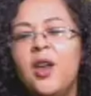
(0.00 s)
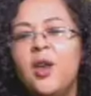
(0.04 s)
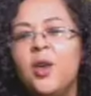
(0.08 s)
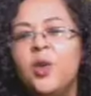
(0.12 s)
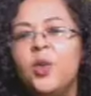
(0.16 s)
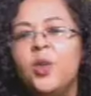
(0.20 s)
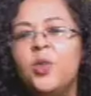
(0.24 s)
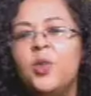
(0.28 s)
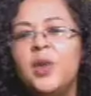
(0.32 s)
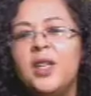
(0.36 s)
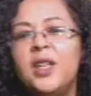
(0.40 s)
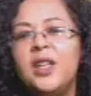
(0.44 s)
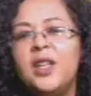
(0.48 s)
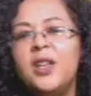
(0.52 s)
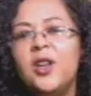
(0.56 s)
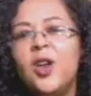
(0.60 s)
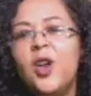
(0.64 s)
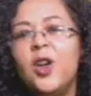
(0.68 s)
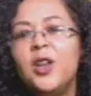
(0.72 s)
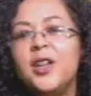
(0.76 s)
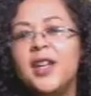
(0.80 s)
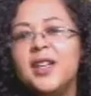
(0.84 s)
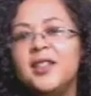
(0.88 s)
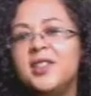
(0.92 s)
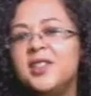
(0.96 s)
We are
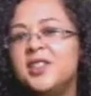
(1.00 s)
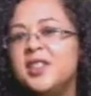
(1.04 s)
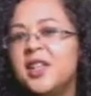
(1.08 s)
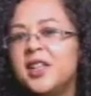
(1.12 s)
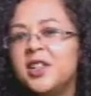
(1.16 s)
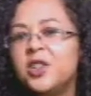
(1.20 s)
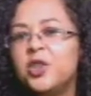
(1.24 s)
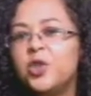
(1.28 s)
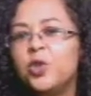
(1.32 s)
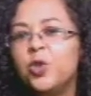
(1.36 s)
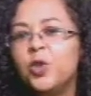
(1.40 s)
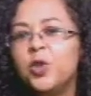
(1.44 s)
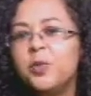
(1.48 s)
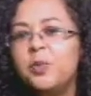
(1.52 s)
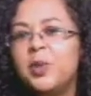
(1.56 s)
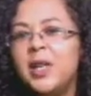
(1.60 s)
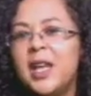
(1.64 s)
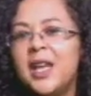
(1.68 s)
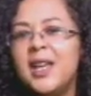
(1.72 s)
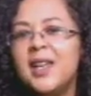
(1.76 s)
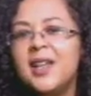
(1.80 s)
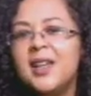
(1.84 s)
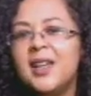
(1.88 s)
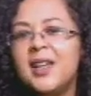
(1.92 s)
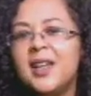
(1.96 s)
going to take a short break
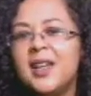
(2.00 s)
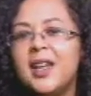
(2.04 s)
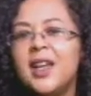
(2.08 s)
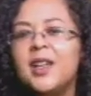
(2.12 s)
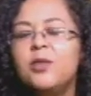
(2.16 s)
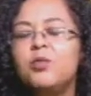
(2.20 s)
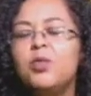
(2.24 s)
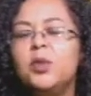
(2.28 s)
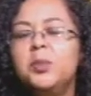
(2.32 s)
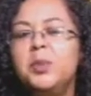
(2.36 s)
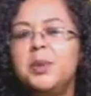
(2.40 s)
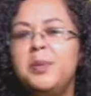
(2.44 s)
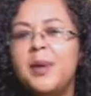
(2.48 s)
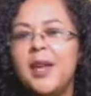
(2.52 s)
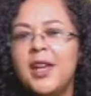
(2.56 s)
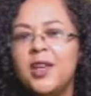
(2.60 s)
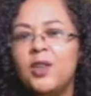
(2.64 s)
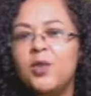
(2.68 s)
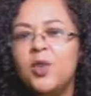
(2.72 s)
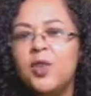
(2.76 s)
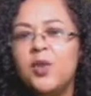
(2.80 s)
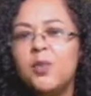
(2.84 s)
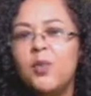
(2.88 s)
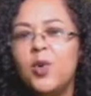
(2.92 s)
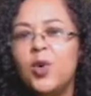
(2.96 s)
and we'll be back with
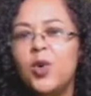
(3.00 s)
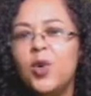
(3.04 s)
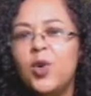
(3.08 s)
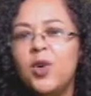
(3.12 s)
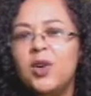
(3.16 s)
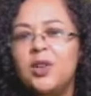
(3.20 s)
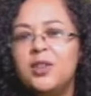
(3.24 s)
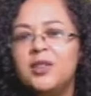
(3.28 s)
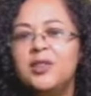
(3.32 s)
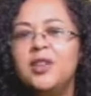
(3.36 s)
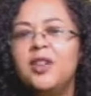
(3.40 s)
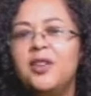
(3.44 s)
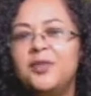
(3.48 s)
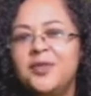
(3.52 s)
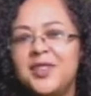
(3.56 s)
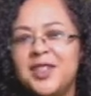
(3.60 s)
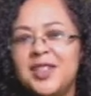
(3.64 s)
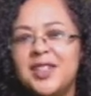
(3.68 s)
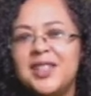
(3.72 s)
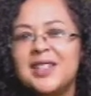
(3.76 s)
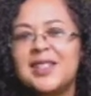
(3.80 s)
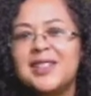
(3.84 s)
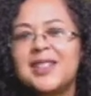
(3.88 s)
more after this.